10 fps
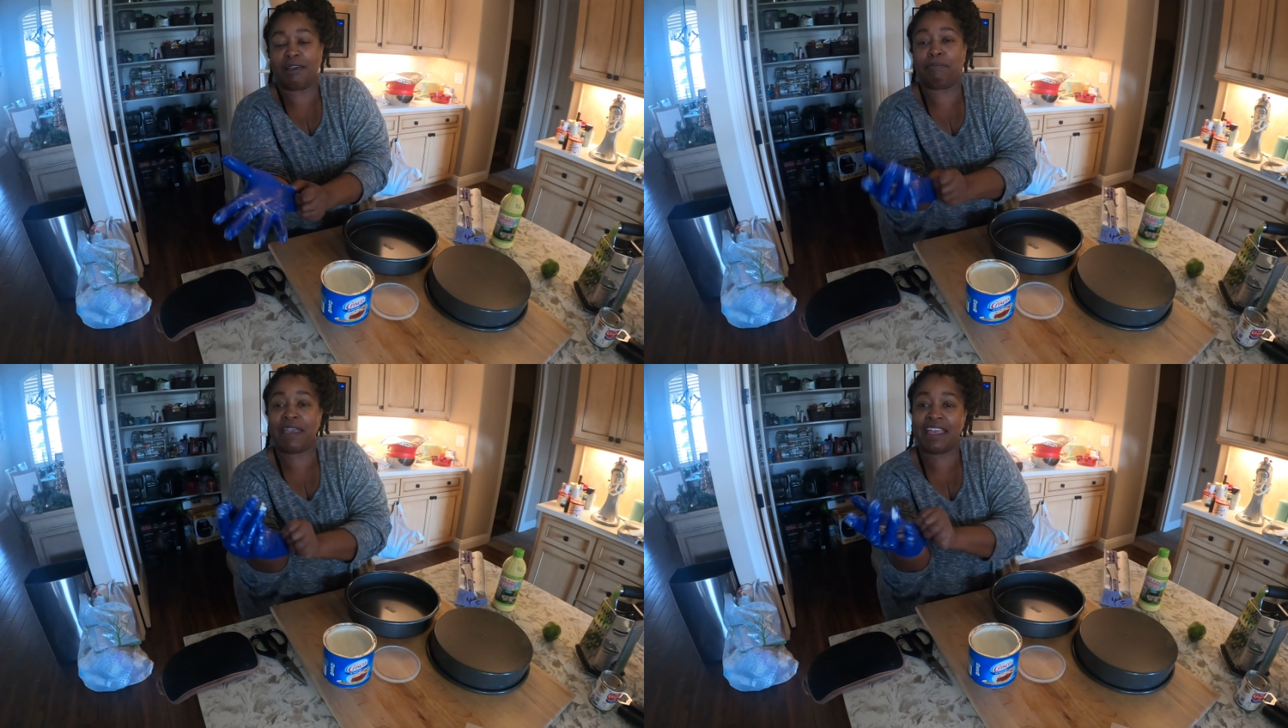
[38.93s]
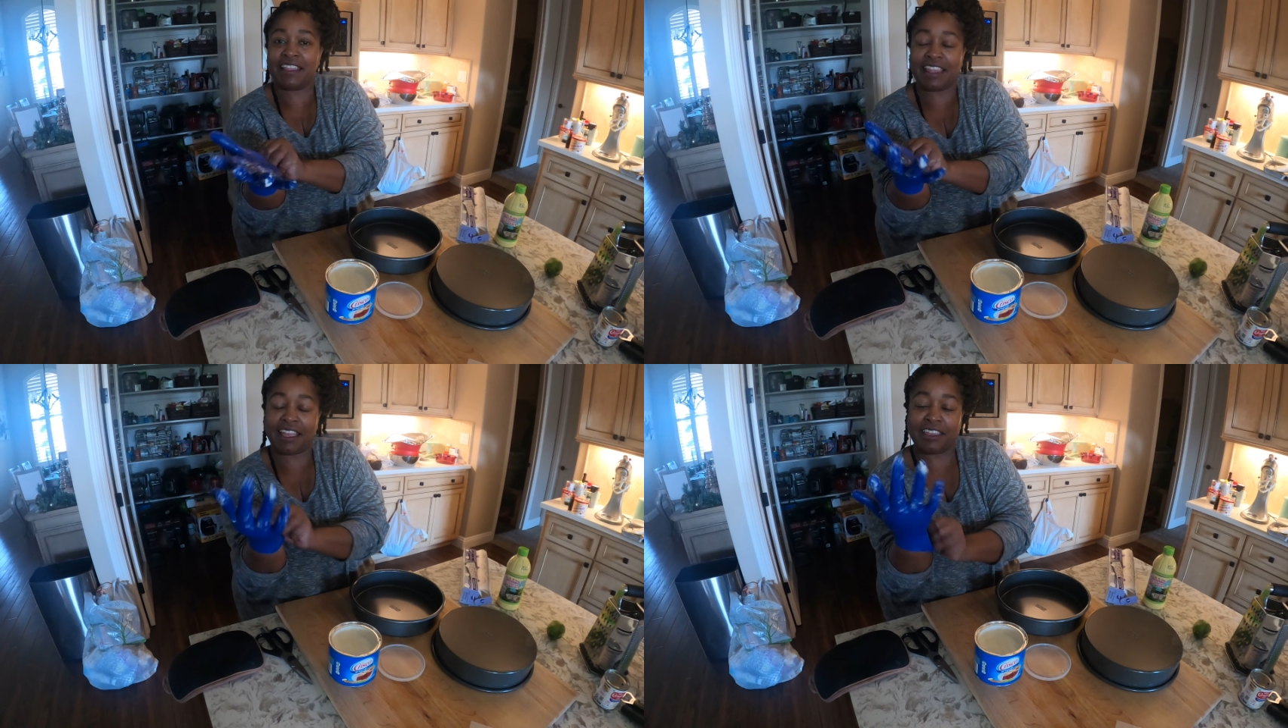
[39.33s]
a
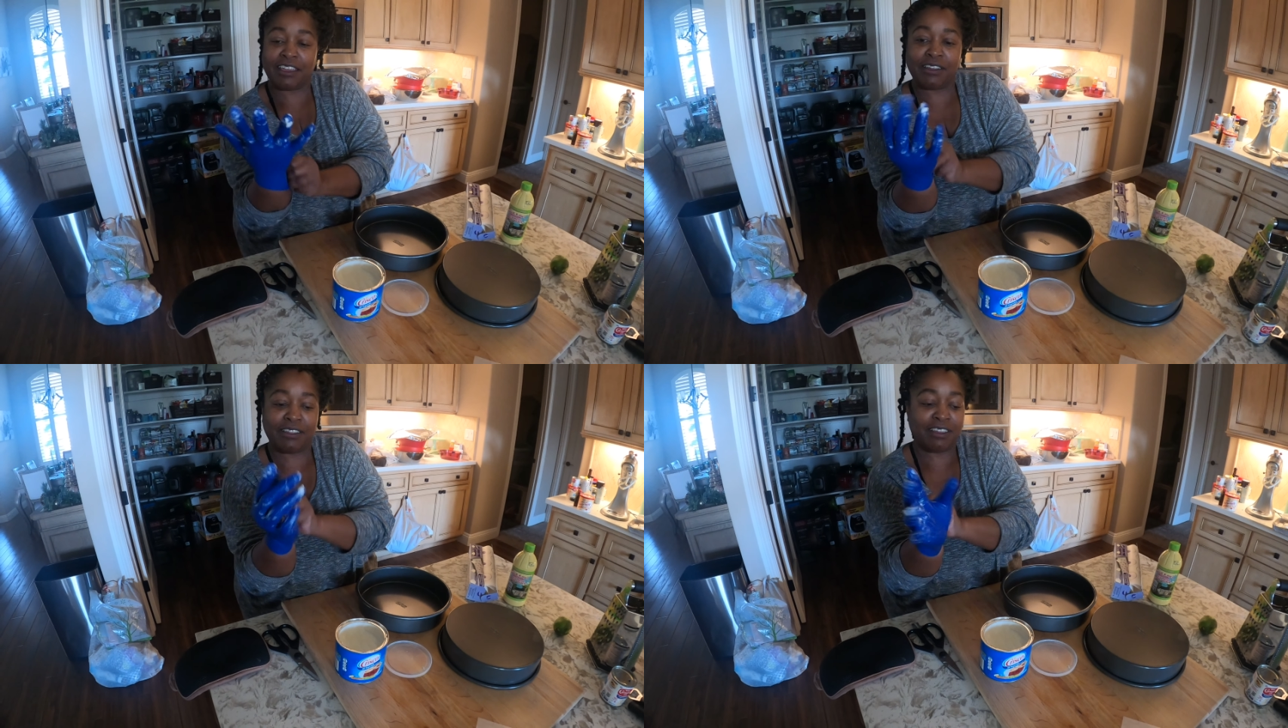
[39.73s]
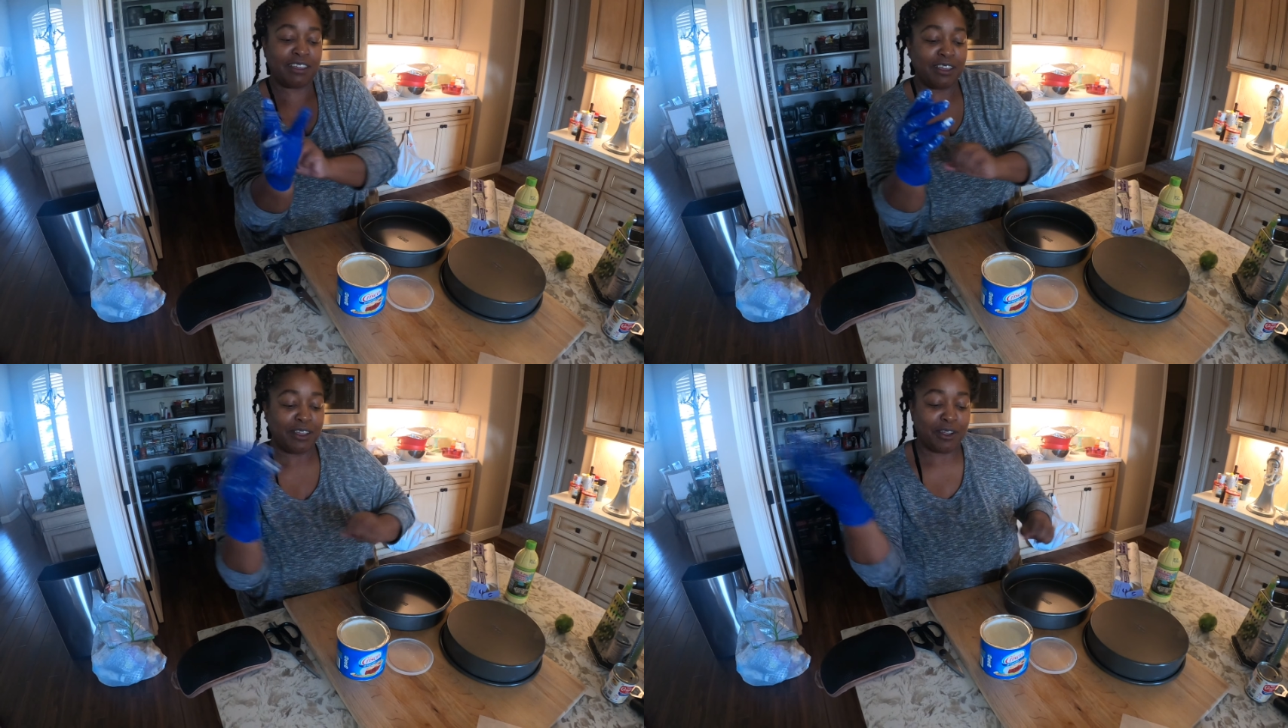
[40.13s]
pen like your
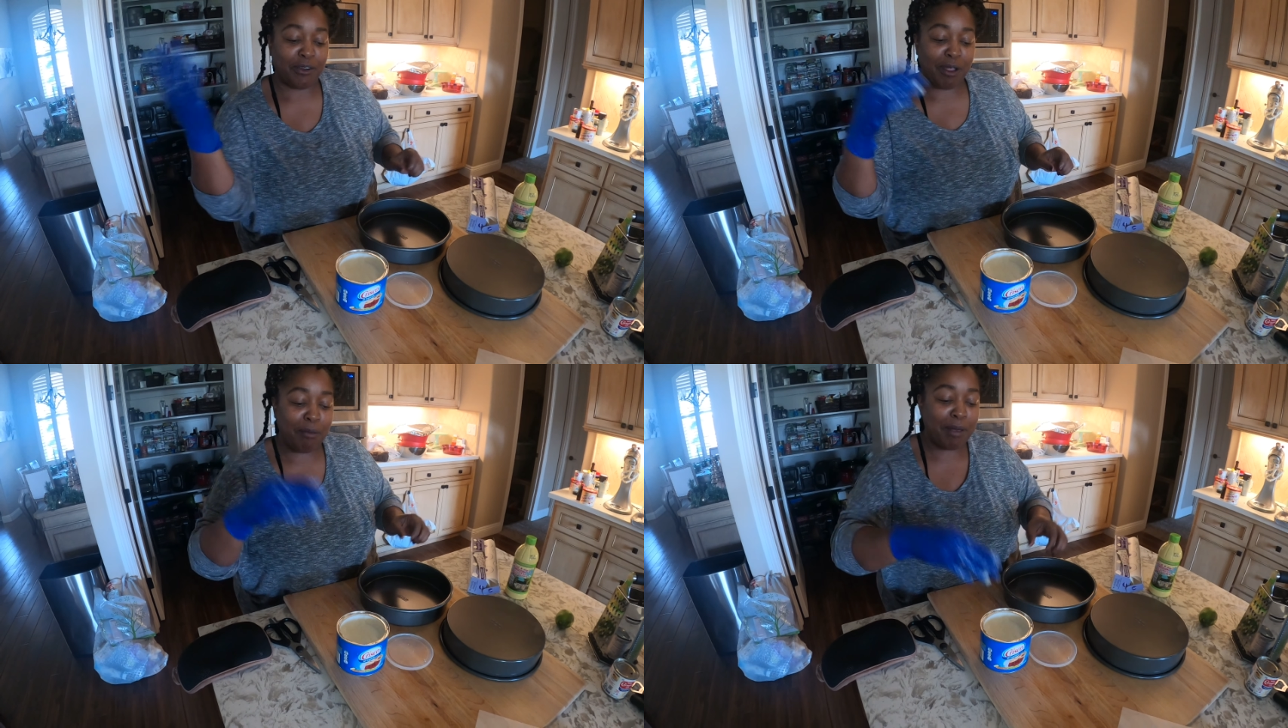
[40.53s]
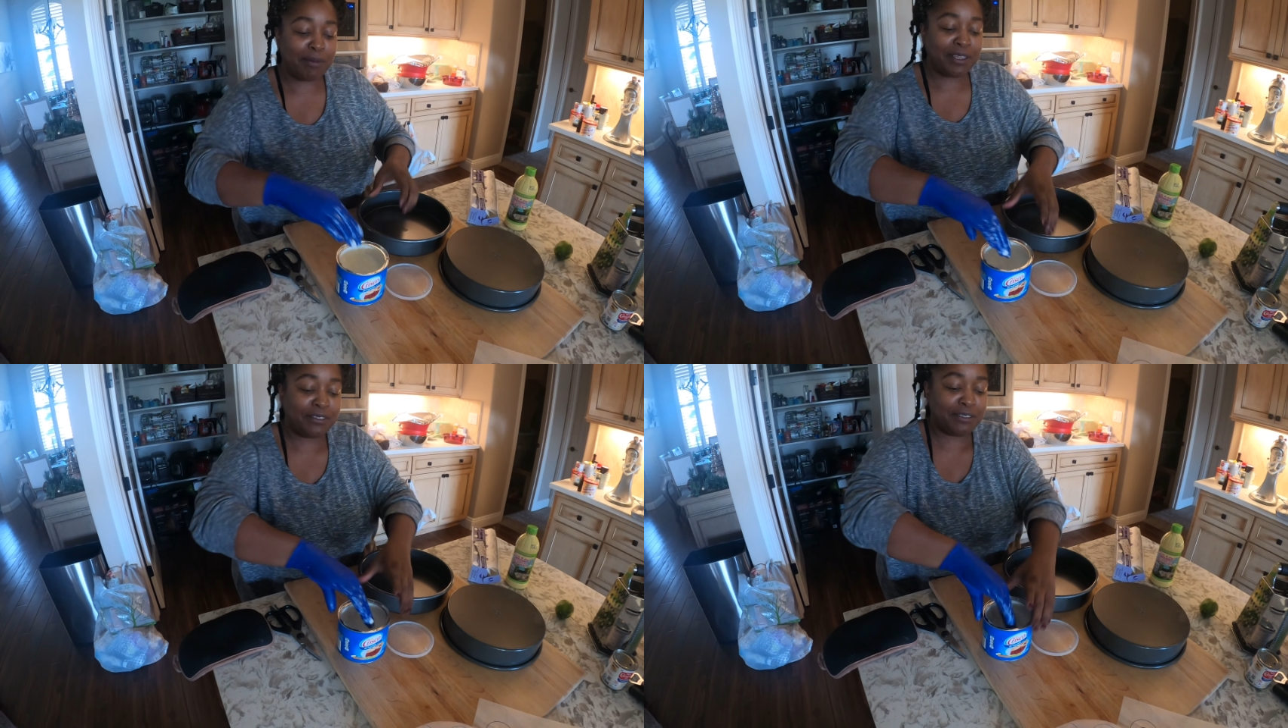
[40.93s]

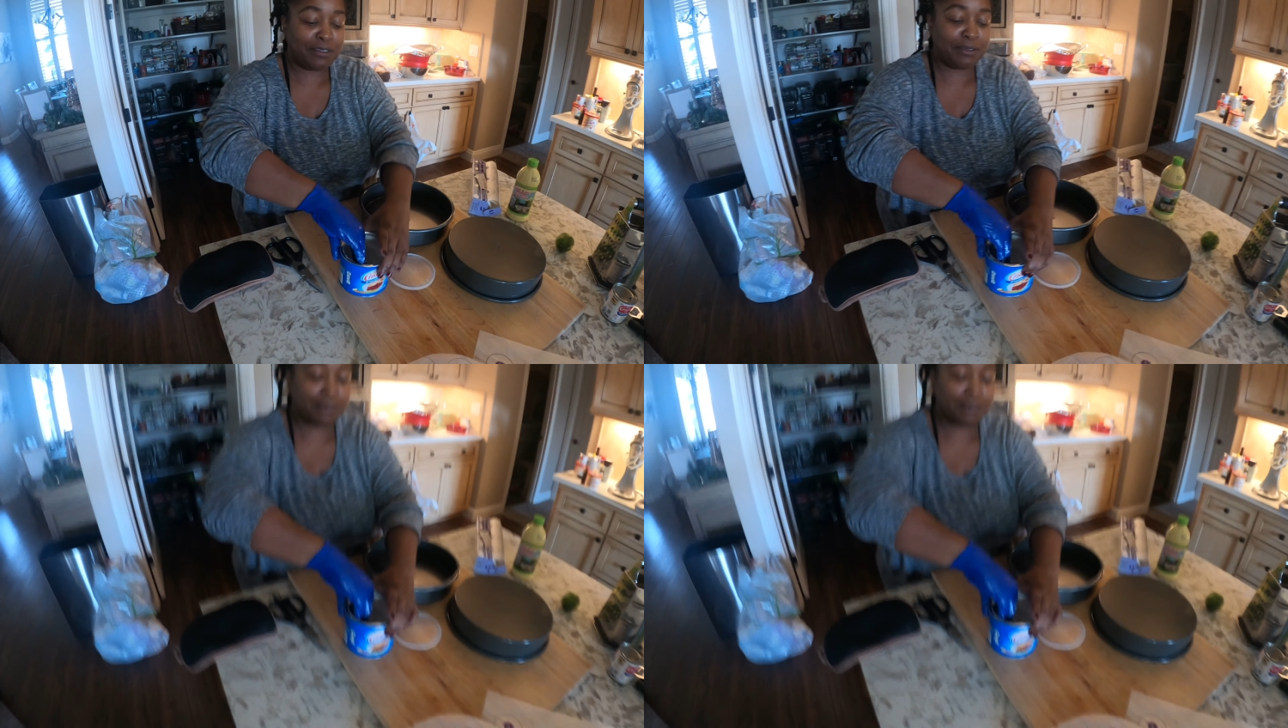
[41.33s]
grandmama used to